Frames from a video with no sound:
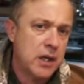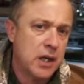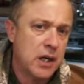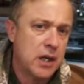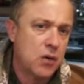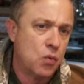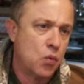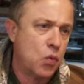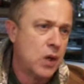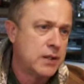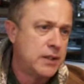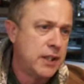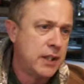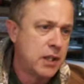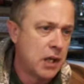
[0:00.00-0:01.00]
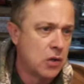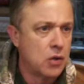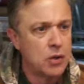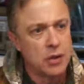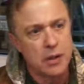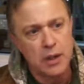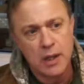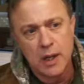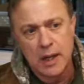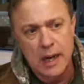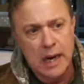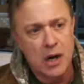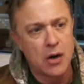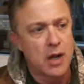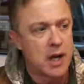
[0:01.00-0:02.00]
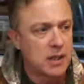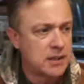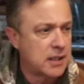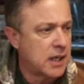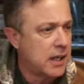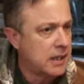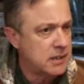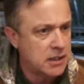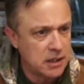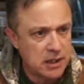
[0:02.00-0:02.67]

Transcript: rusty colored iron oxides